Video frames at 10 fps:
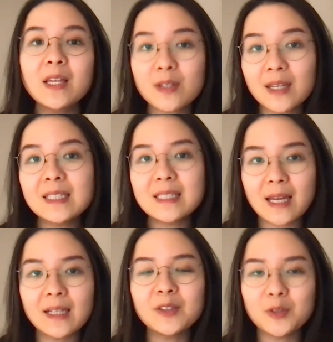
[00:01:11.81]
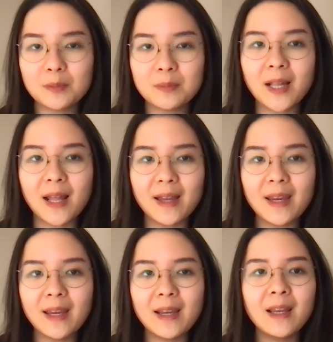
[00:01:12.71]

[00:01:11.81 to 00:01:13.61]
so I decided to apply.